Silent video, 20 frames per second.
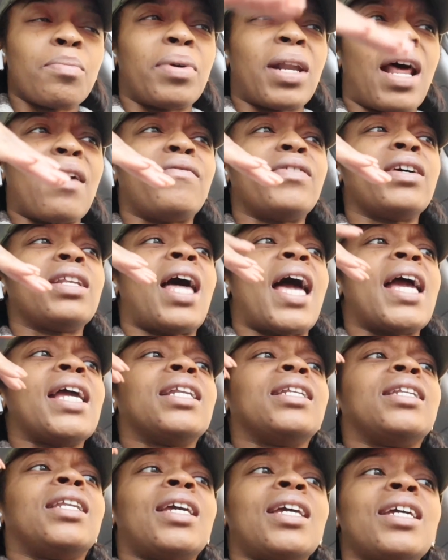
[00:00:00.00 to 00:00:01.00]
But I feel
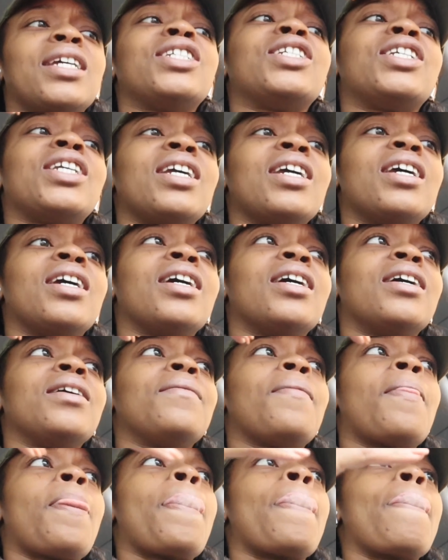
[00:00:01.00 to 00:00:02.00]
like this year,
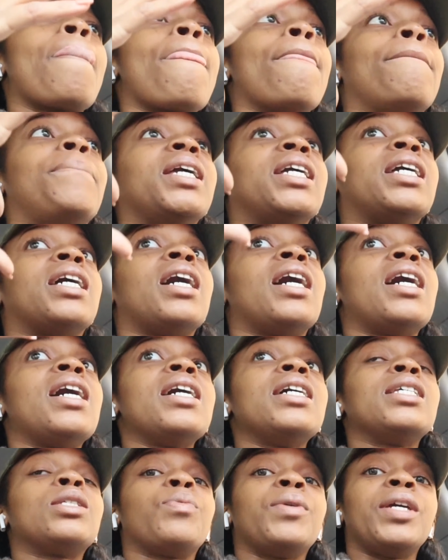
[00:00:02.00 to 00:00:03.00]

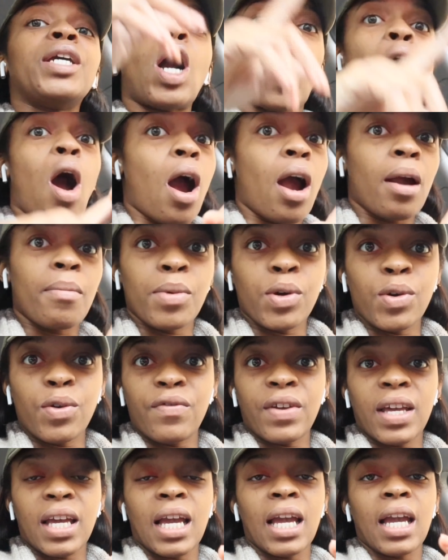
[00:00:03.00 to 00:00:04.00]
because we are
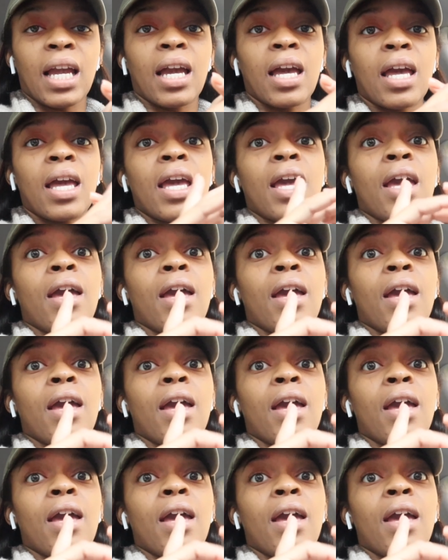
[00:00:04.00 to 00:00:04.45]
moving,